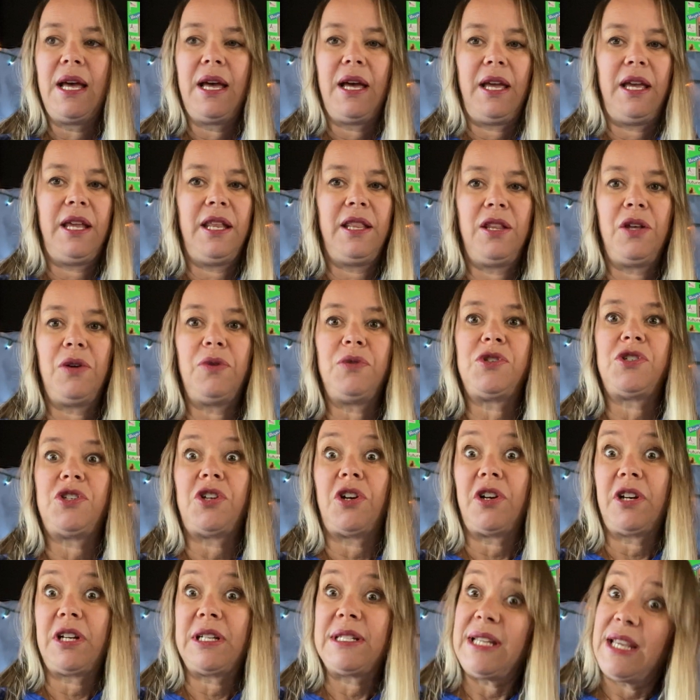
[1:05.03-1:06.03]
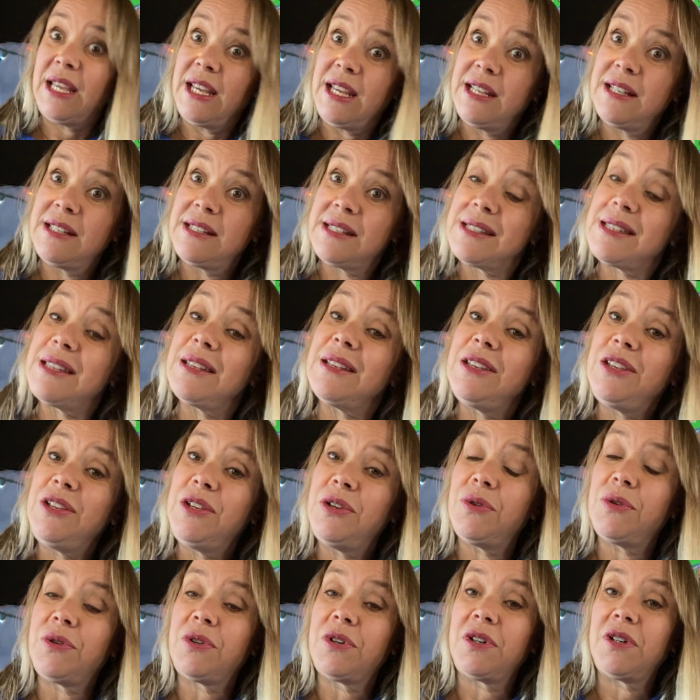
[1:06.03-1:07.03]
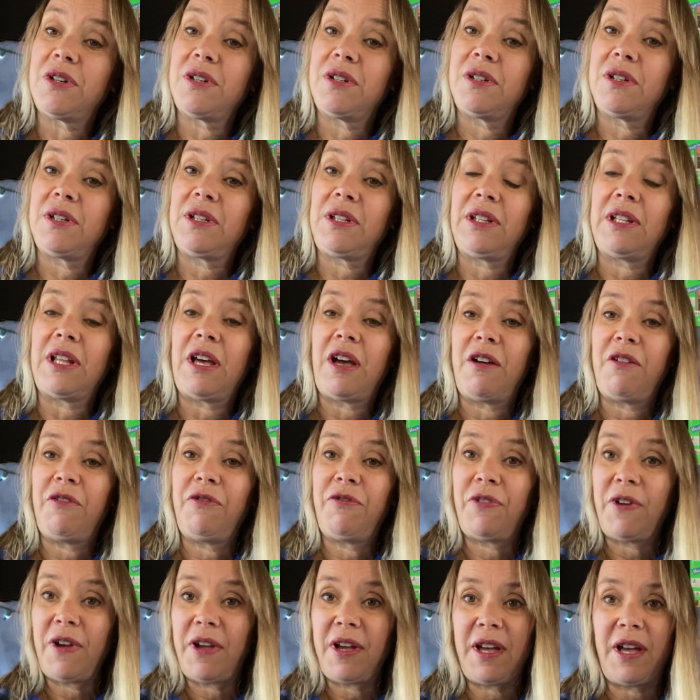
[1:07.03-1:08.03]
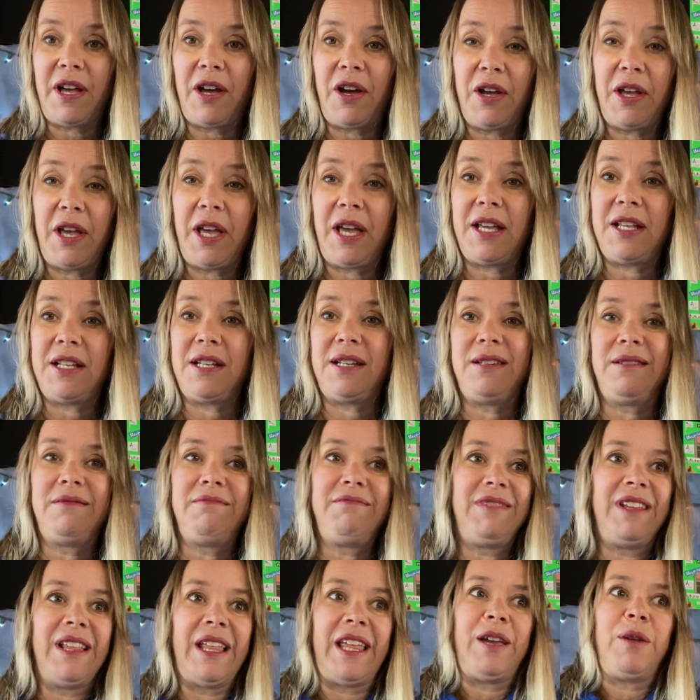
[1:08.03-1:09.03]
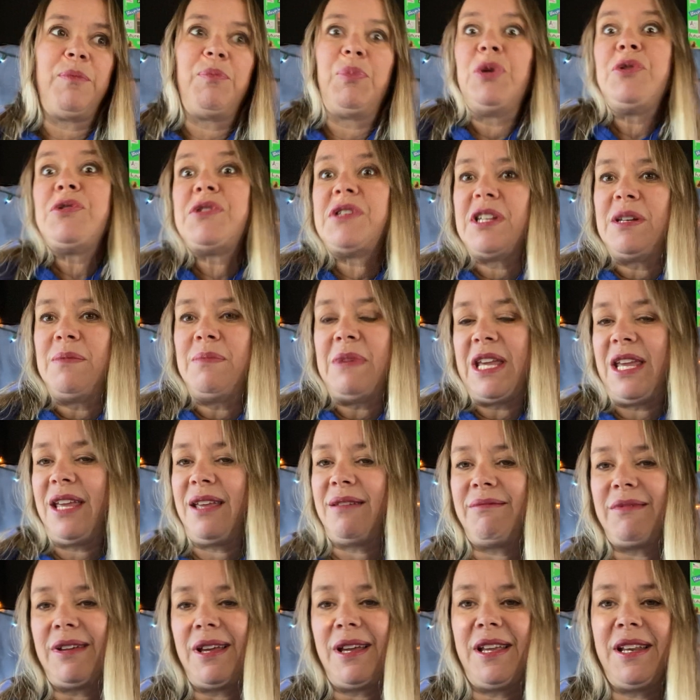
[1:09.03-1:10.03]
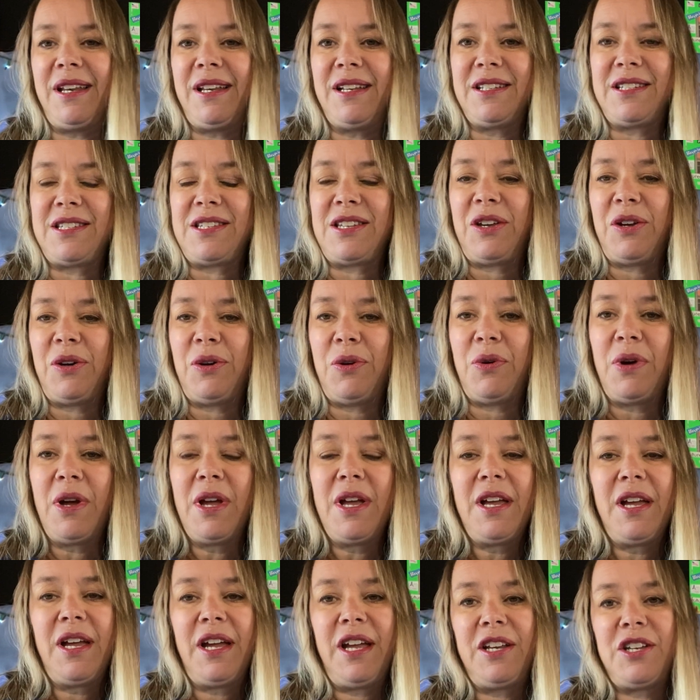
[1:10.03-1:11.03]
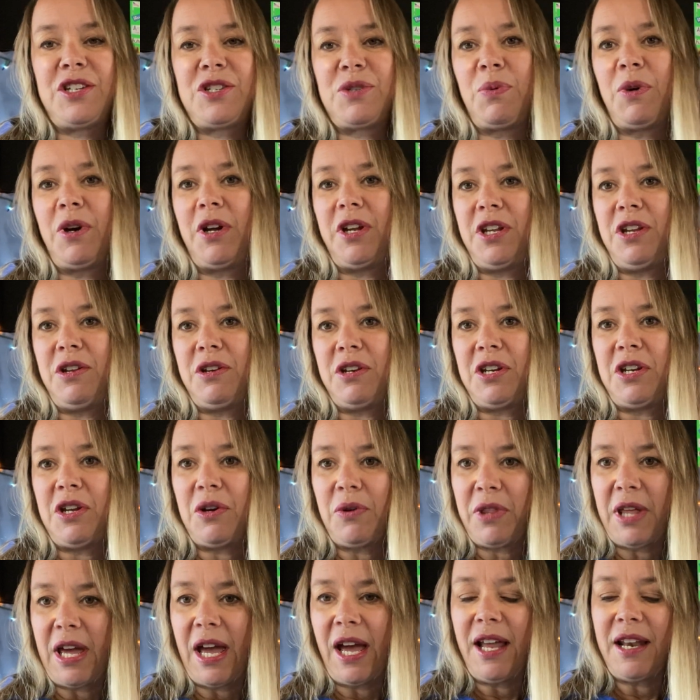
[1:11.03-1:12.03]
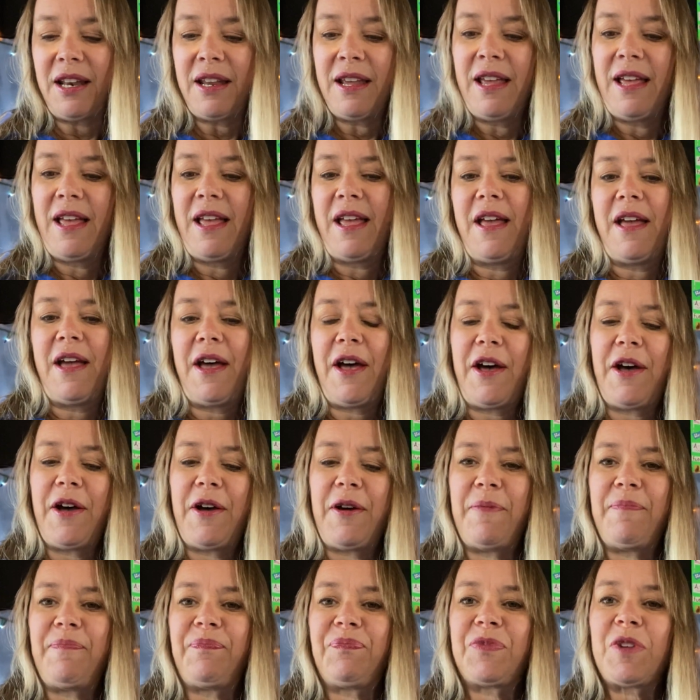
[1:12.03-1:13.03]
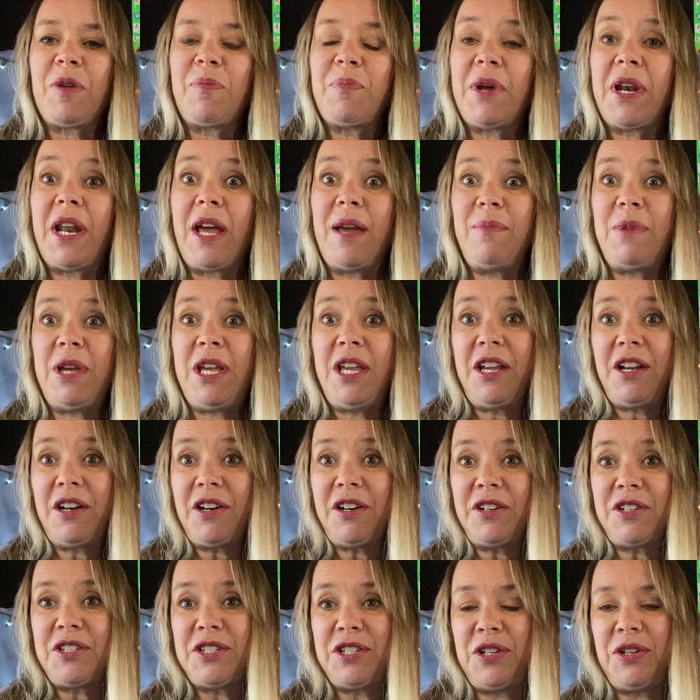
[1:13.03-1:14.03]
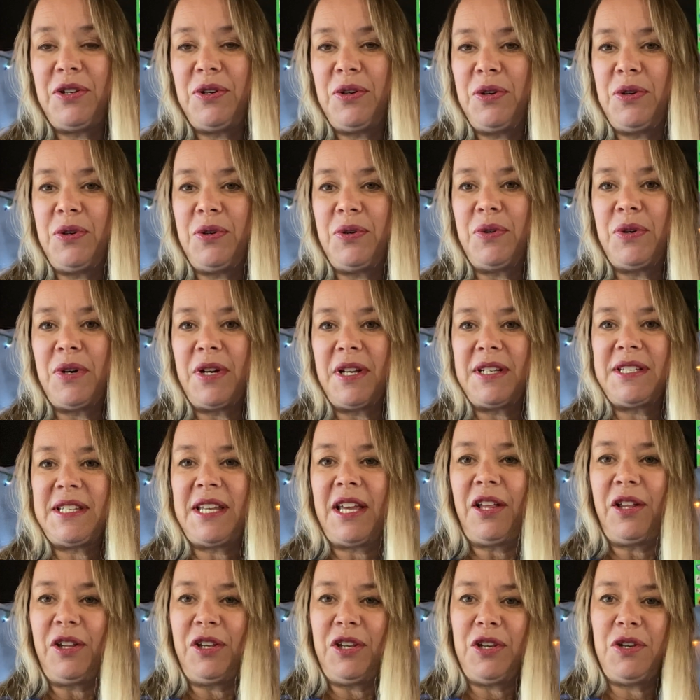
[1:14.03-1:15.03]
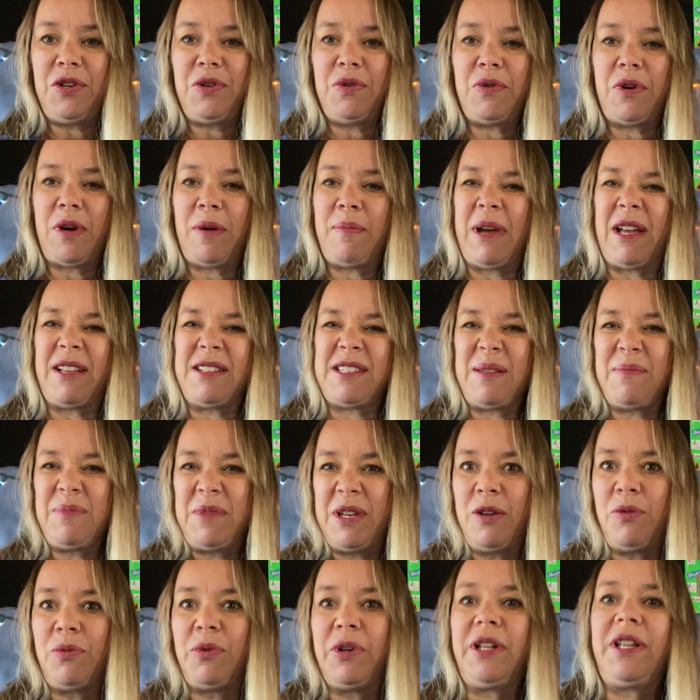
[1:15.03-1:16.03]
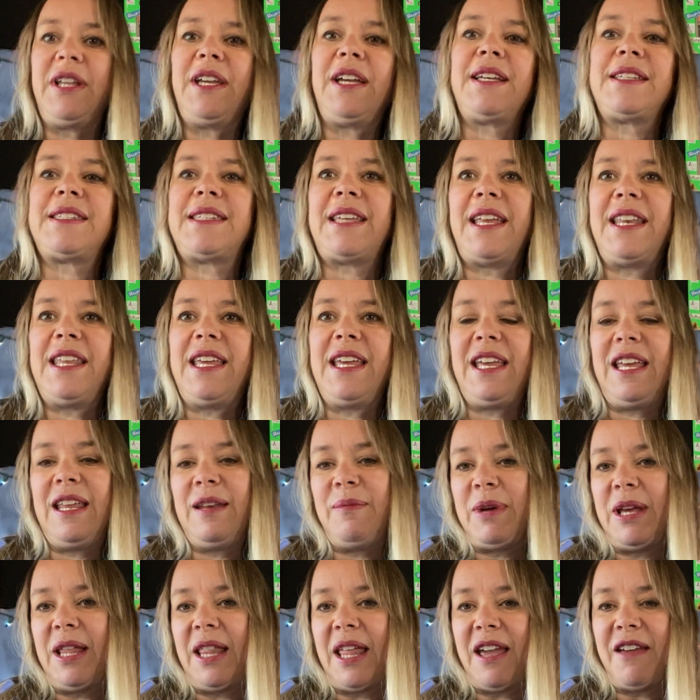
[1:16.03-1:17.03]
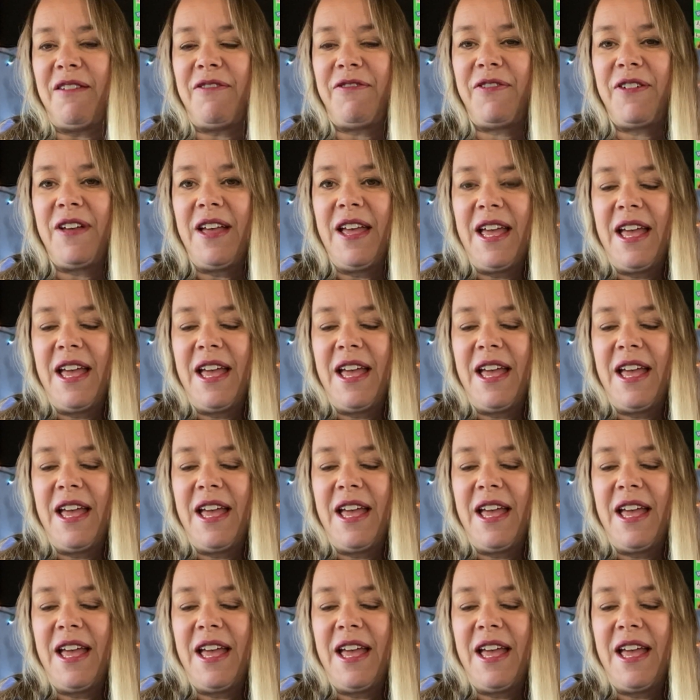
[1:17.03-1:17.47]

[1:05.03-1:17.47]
In those dark days, your love had like boosted me, and so I just want you to know that. But I'm here to tell you about something really exciting in my life.